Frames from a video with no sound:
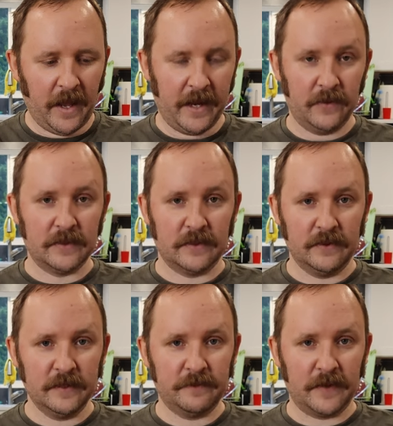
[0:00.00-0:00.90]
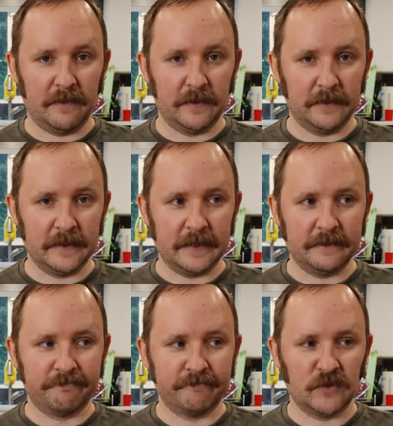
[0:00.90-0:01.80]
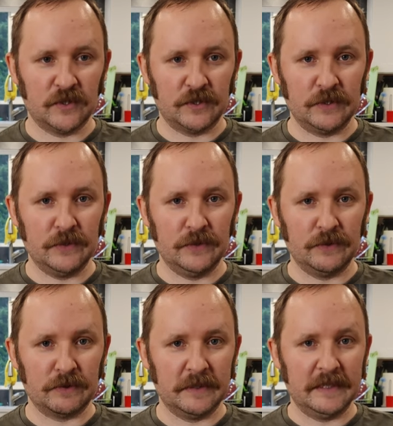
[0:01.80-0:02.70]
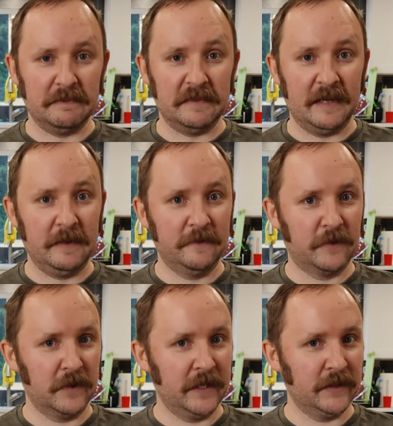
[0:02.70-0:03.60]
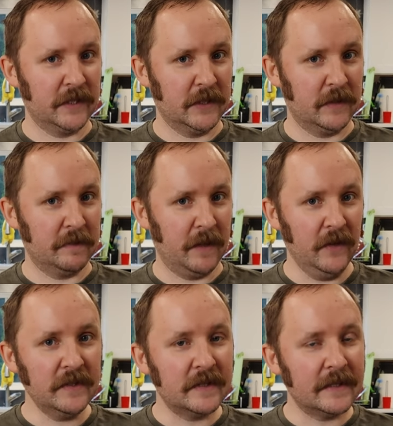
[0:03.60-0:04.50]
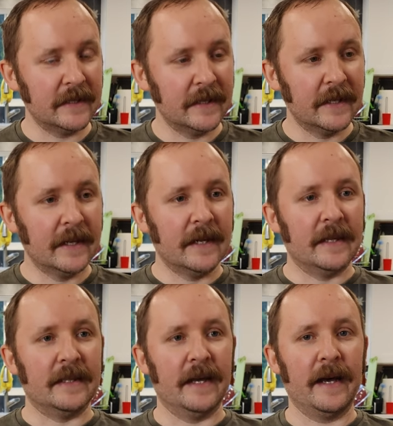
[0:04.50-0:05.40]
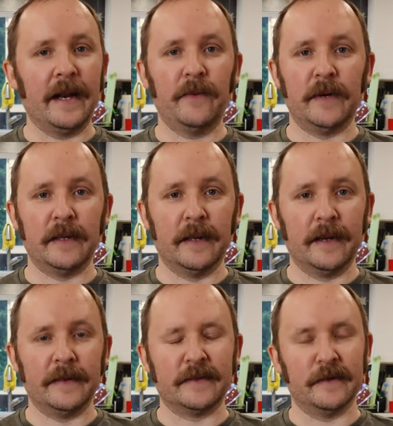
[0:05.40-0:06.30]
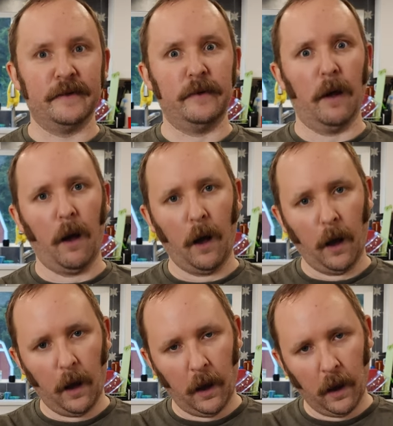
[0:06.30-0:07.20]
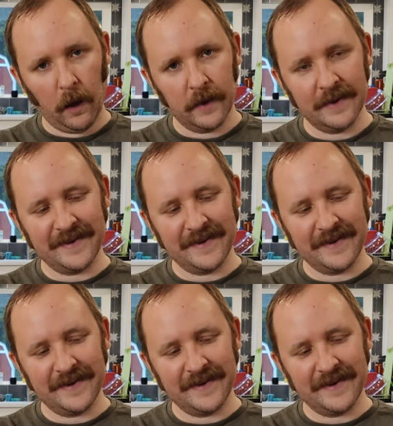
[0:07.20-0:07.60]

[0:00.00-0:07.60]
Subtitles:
And it was only probably 2, 3, maybe 4 years ago at most that I realized, duh,